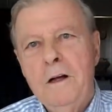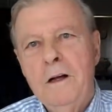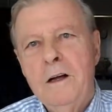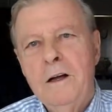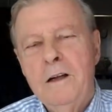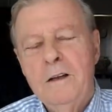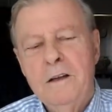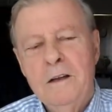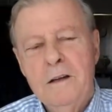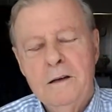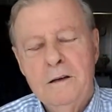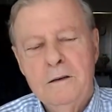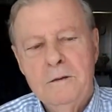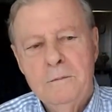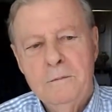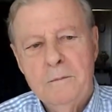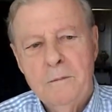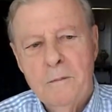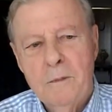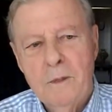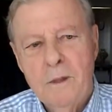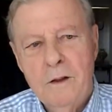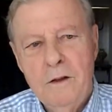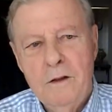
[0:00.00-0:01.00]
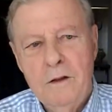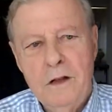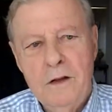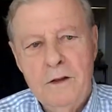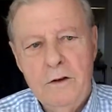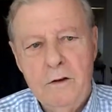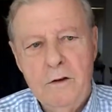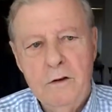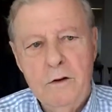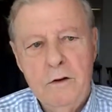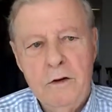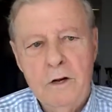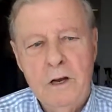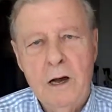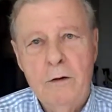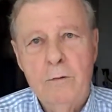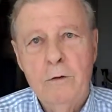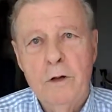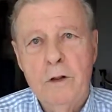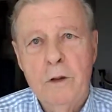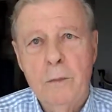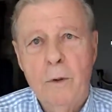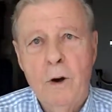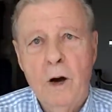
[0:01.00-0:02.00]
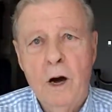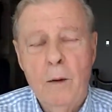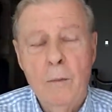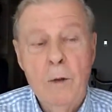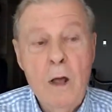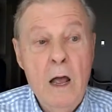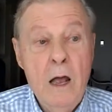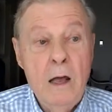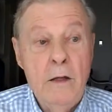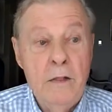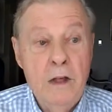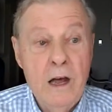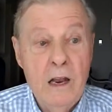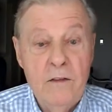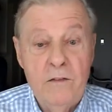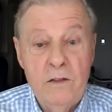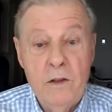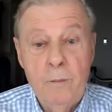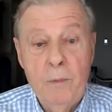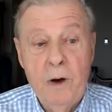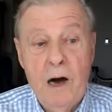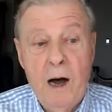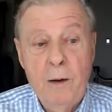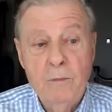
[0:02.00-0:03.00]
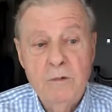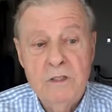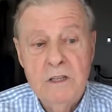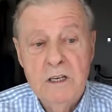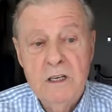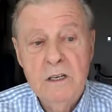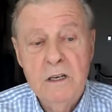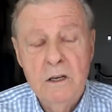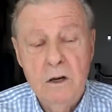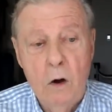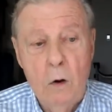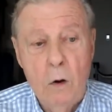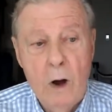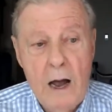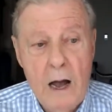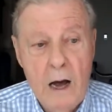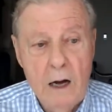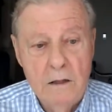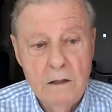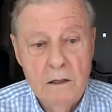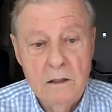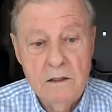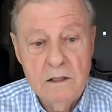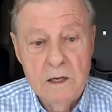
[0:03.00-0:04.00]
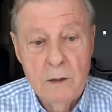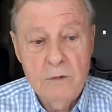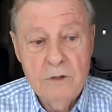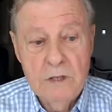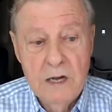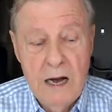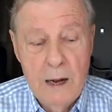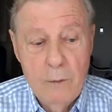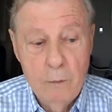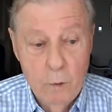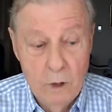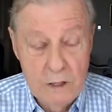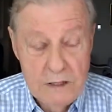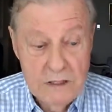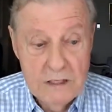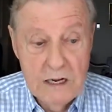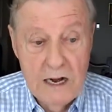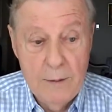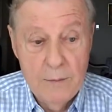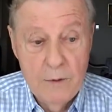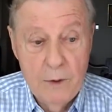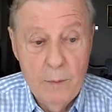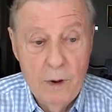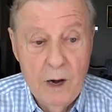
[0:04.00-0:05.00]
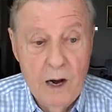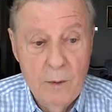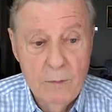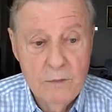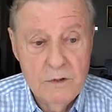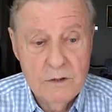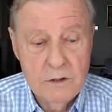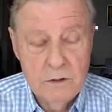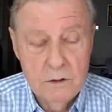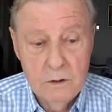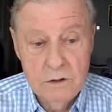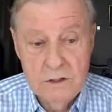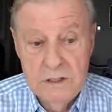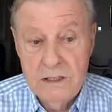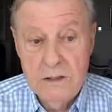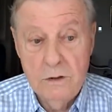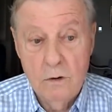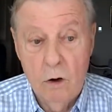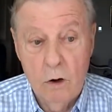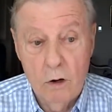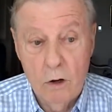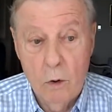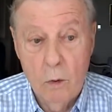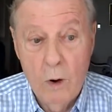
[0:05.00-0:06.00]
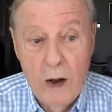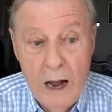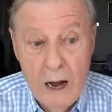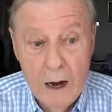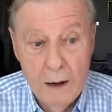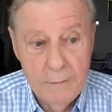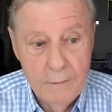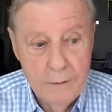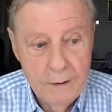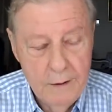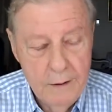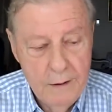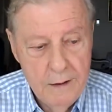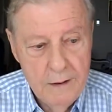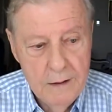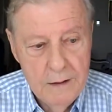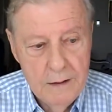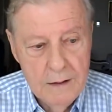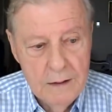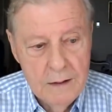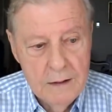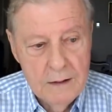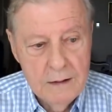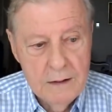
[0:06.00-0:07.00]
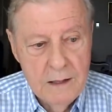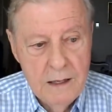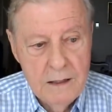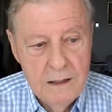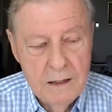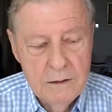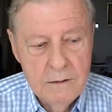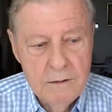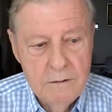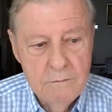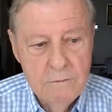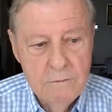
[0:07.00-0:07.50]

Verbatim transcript: and. Uh, and then you knew you got rid of the bomb. Then if the bombs didn't go out, and sometime one time the bombs didn't all go out, then the